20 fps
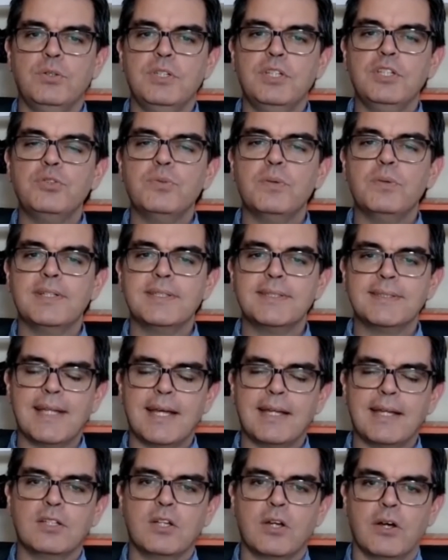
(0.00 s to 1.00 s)
You need to
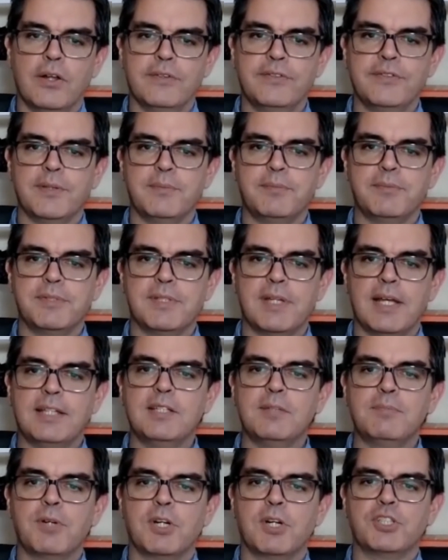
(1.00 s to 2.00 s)
understand concepts
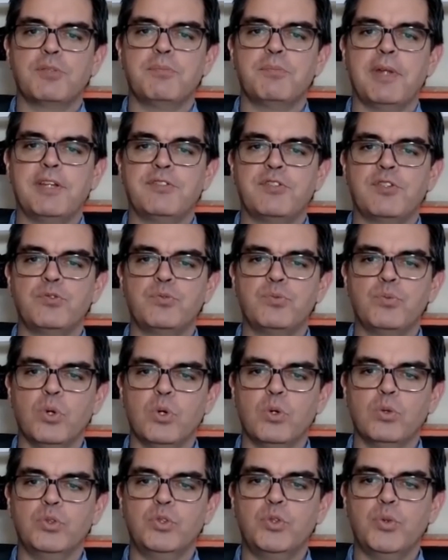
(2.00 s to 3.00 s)
and the project manager's
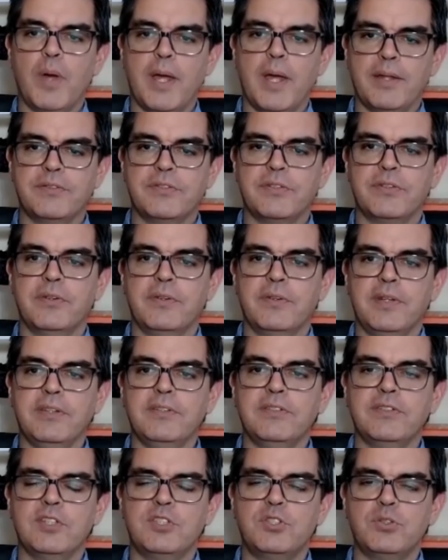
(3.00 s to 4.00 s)
role to answer
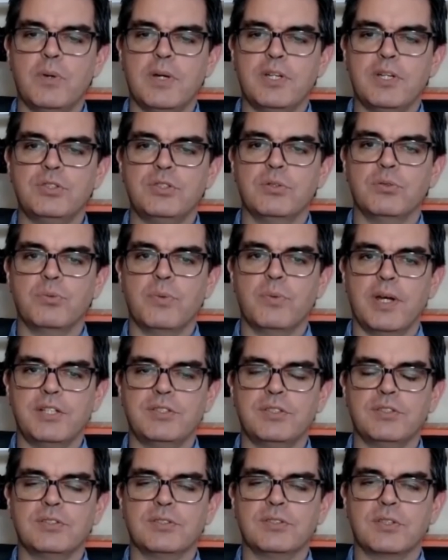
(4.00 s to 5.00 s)
these situational
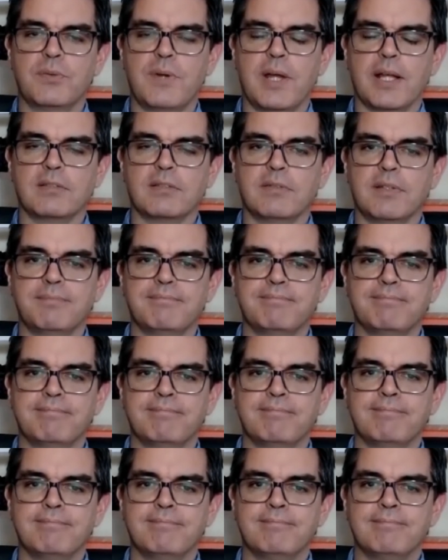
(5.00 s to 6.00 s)
questions correctly.
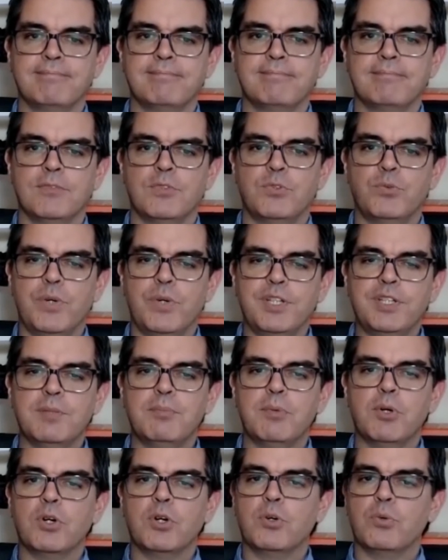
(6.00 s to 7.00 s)
Read
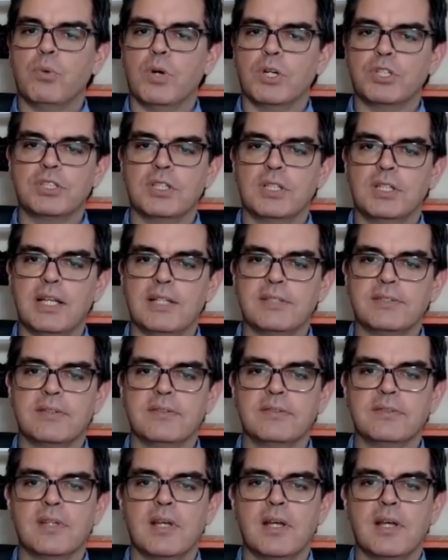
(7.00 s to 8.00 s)
the book, watch the
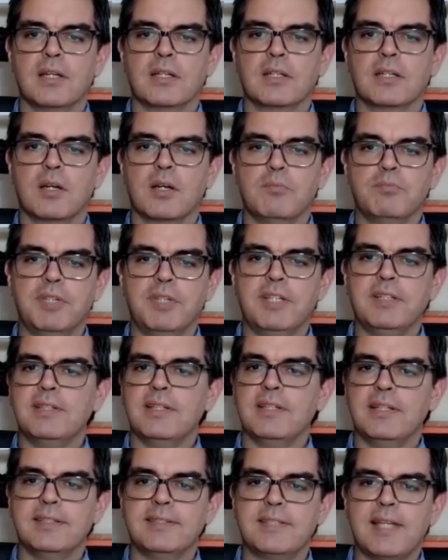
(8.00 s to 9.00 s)
lessons,
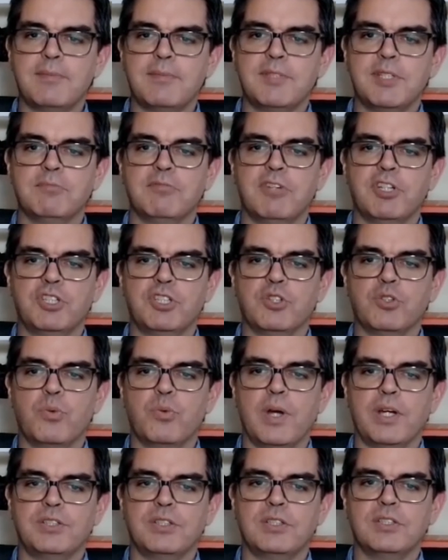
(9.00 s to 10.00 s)
complete the exam simulation
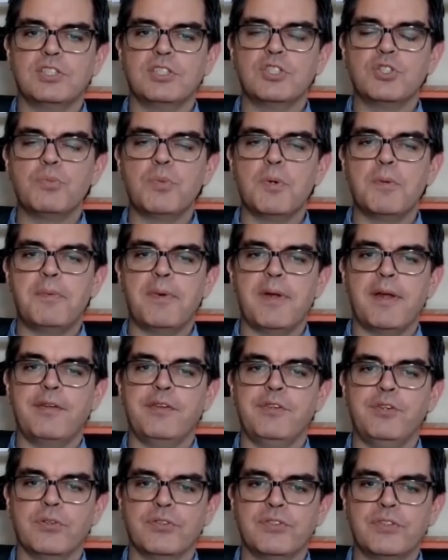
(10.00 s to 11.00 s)
questions to
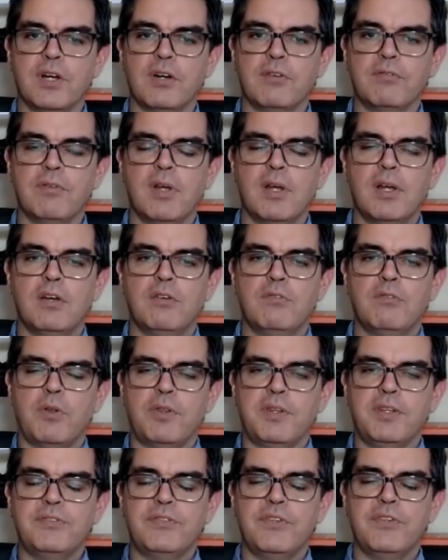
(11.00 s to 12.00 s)
prepare yourself
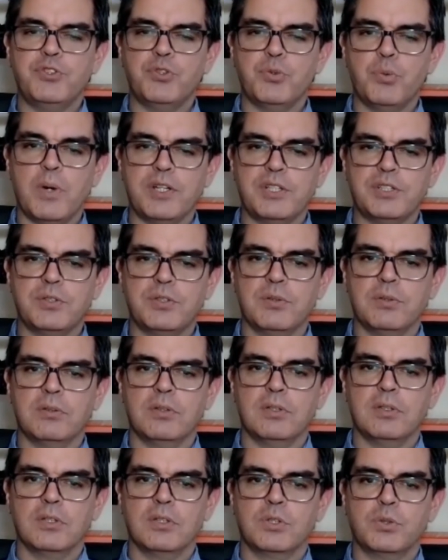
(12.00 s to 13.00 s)
for these
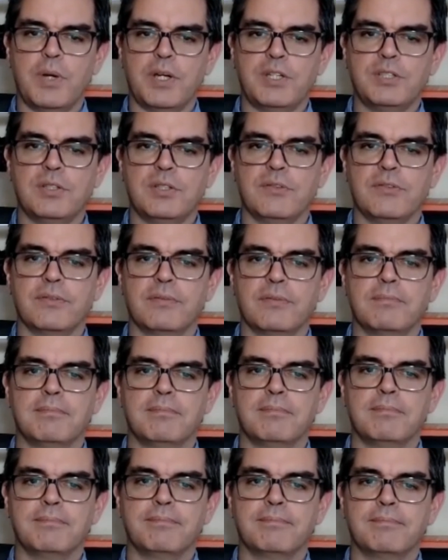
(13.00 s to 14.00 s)
situational questions.
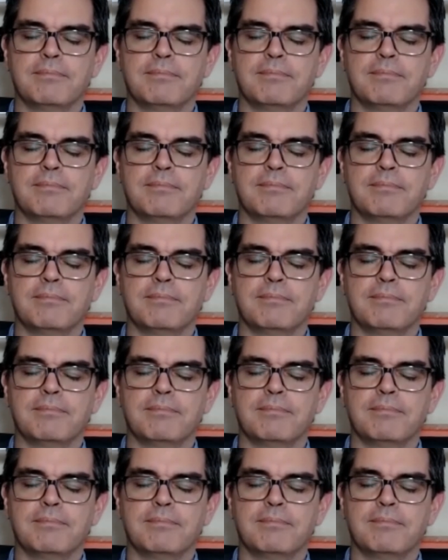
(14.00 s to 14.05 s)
